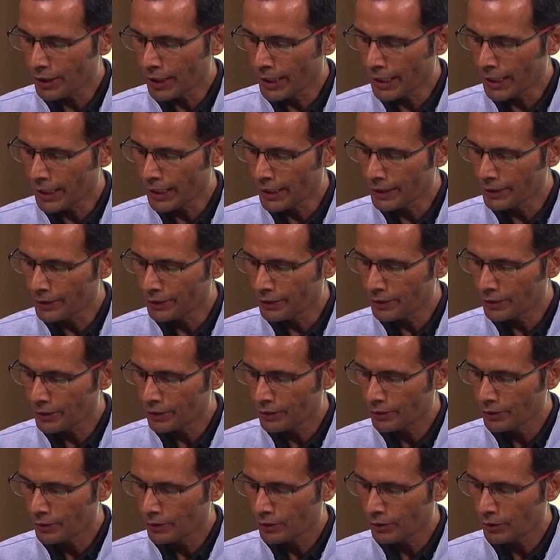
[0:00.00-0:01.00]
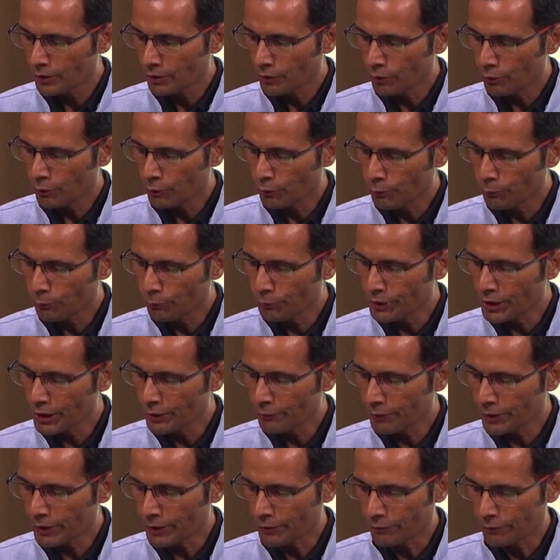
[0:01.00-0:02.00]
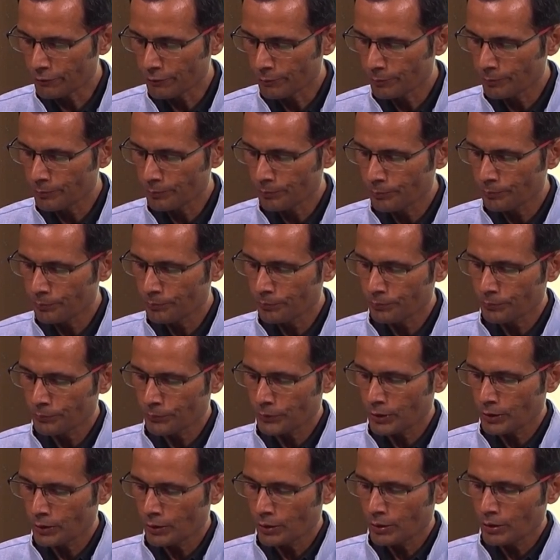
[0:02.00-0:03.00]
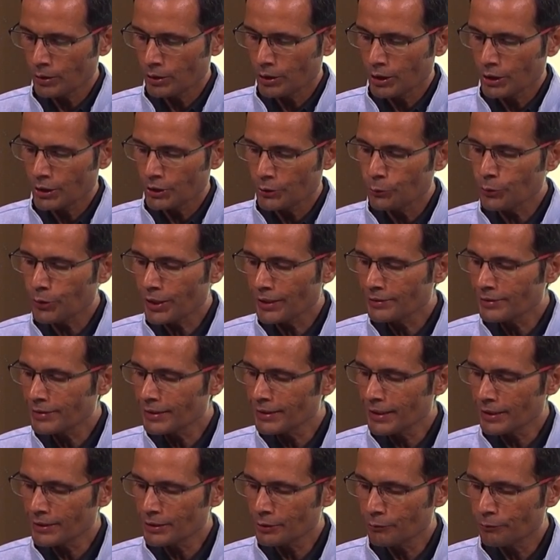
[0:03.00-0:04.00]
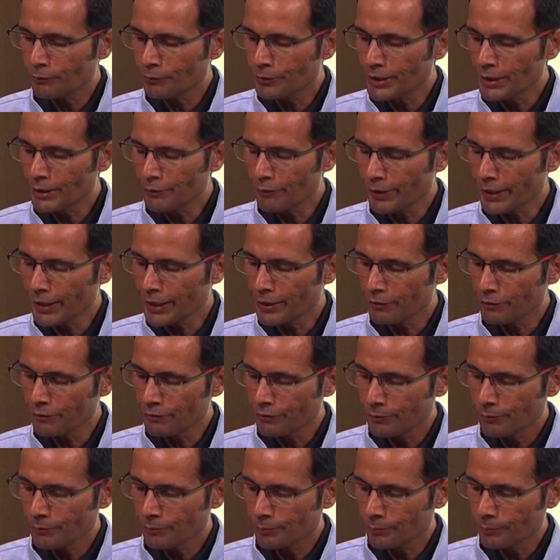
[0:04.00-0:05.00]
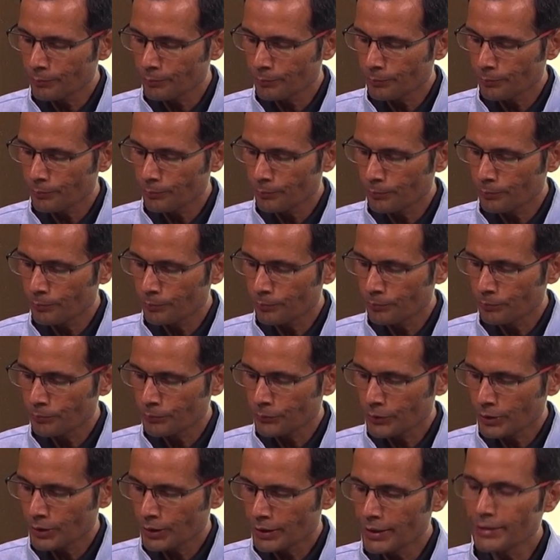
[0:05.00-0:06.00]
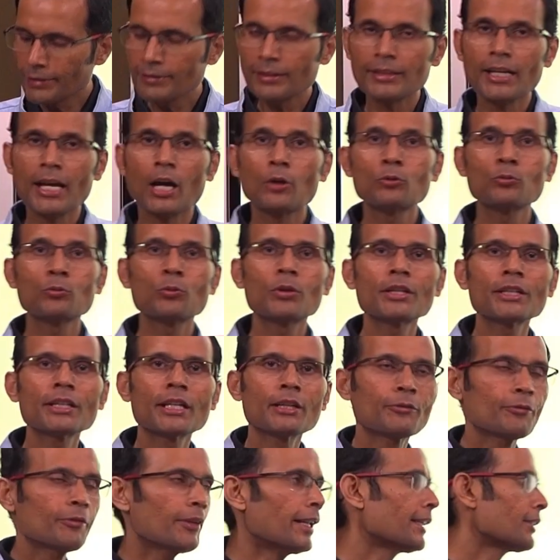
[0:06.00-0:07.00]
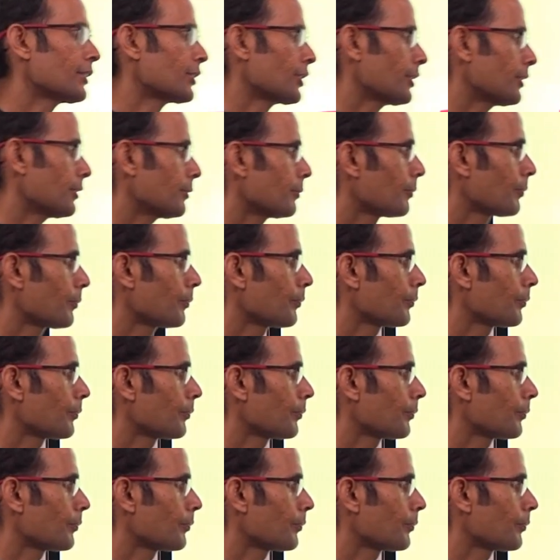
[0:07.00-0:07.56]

and V wave. You can see that the V wave is a downward deflection.